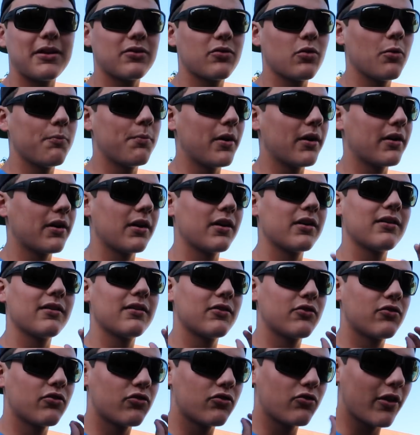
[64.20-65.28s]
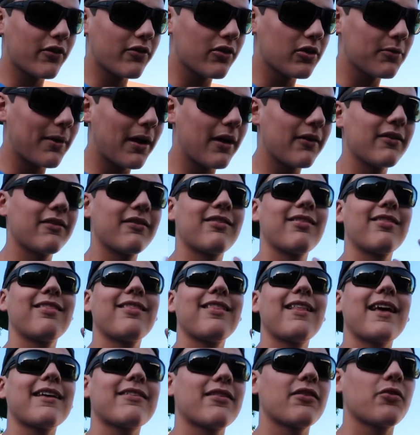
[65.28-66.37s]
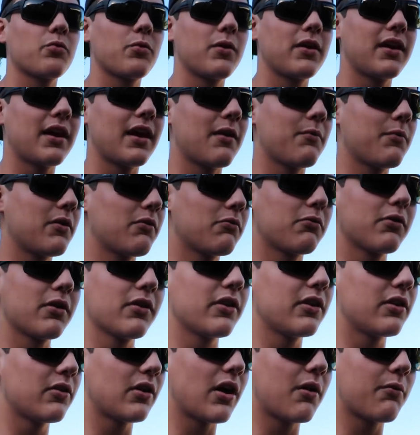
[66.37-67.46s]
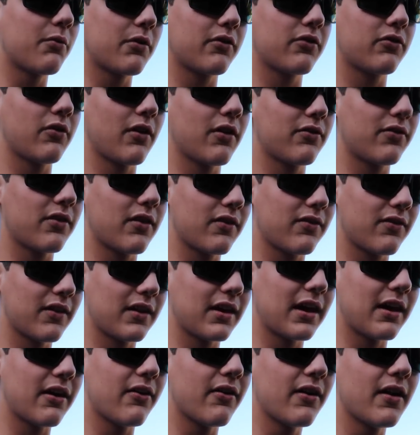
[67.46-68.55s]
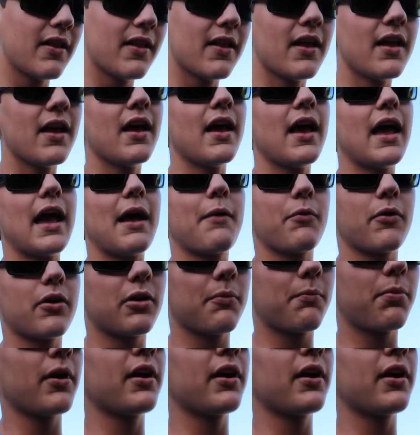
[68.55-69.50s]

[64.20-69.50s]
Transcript: into a bucket, stressing him out as less as we can. We really do not wanna stress this thing out. And we're gonna